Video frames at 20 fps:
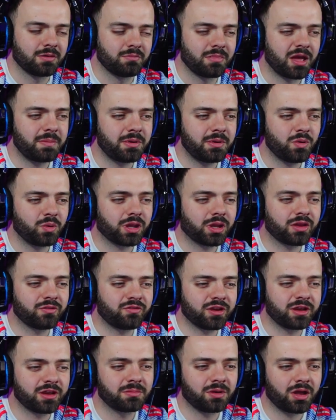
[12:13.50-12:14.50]
Maybe it will give
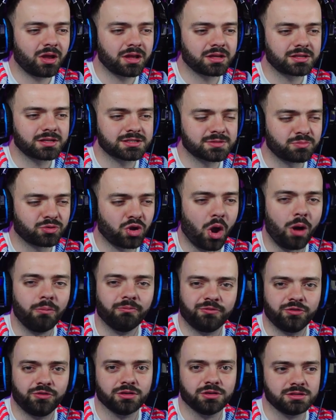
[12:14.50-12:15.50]
him like some
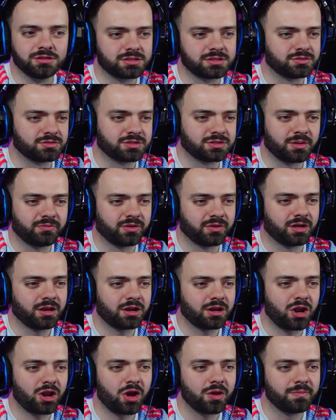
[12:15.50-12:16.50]
confidence or something. I
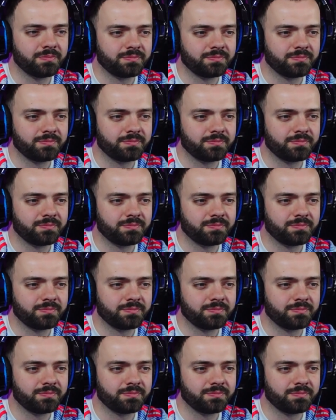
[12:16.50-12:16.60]
don't know.